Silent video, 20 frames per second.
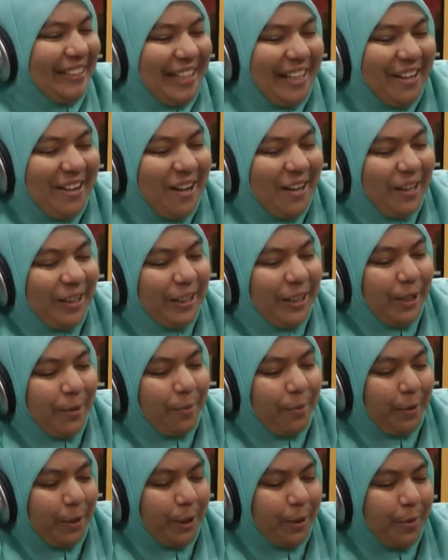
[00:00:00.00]
Psychology
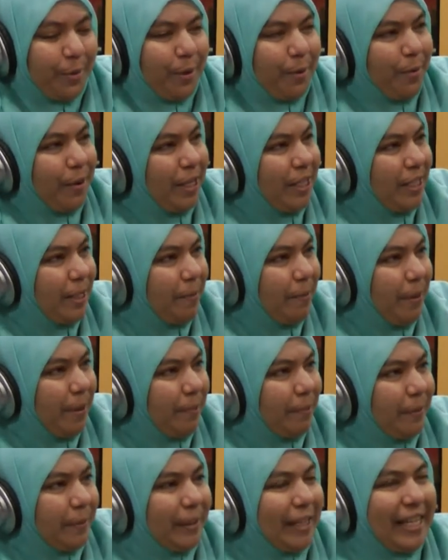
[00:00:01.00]
works with crazy
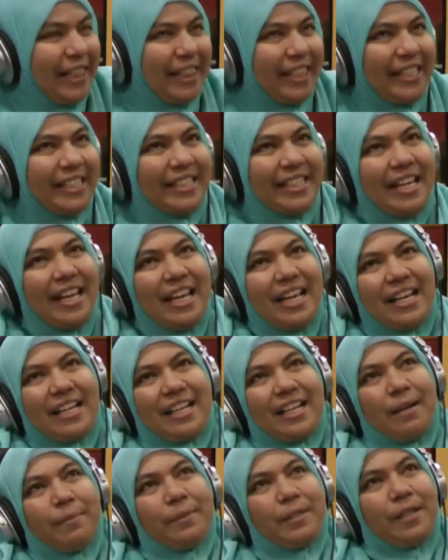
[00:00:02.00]
people, and this
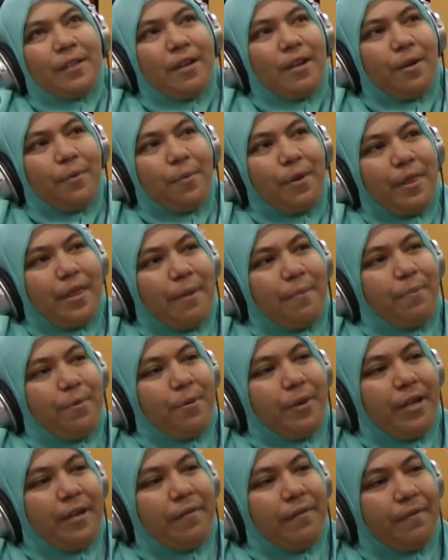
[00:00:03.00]
comes along with that
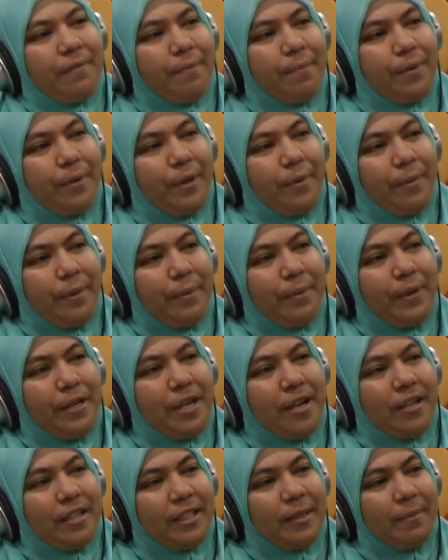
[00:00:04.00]
point where we
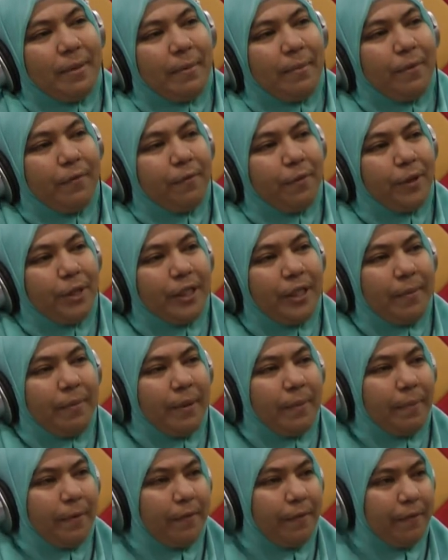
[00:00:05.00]
talked about before. Some
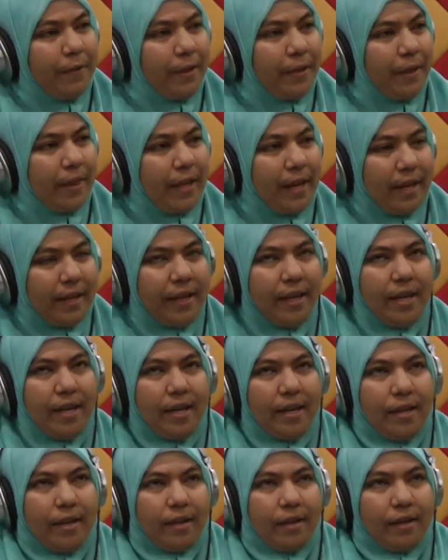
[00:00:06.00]
people feel that
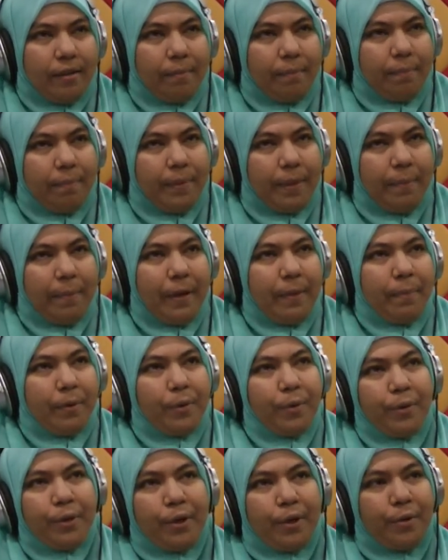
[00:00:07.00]
the
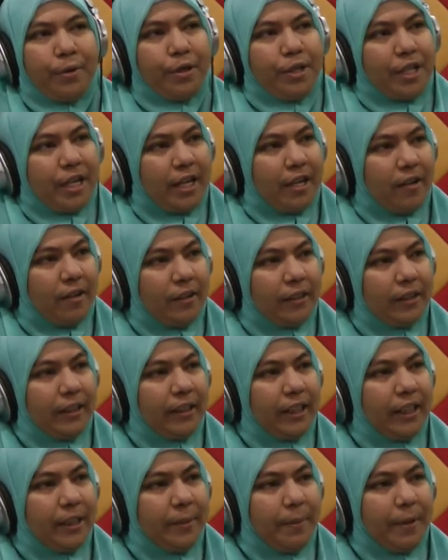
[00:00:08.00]
people who go into
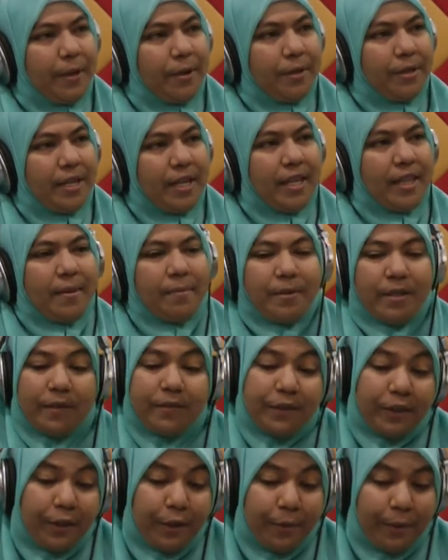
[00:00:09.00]
psychology, it's because they
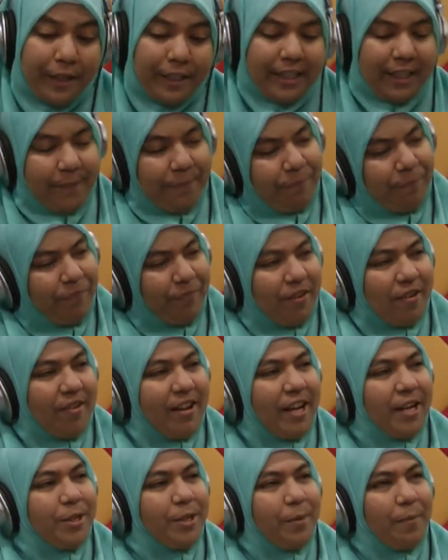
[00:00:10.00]
themselves are crazy.
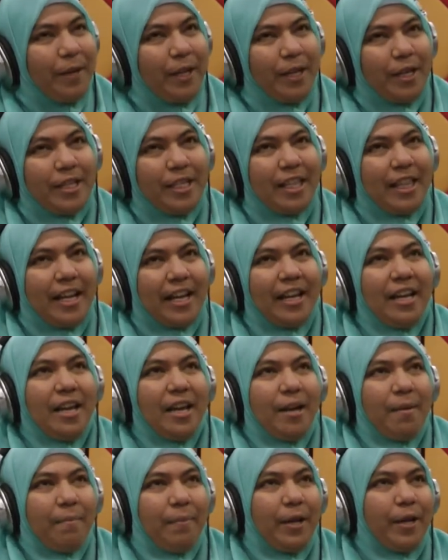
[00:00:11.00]
Okay, so because of that,
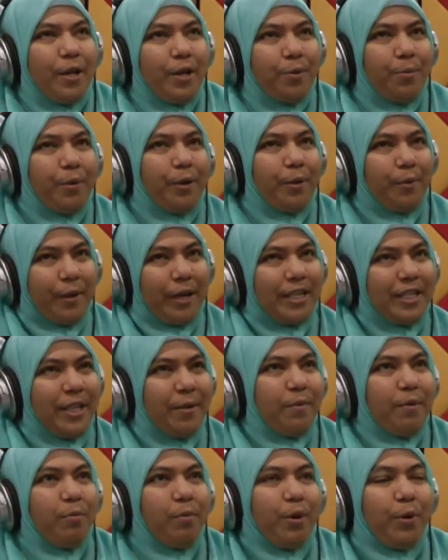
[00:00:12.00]
because we're
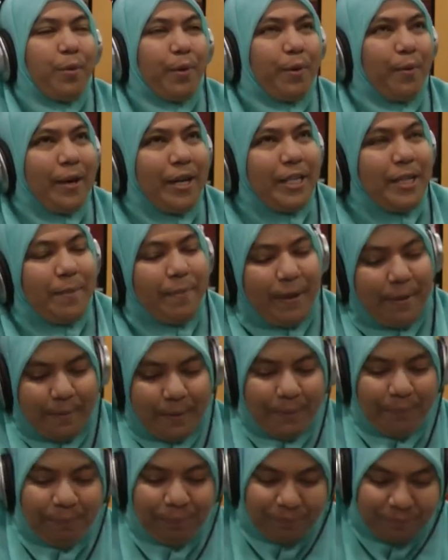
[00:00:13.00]
crazy, we work with crazy people.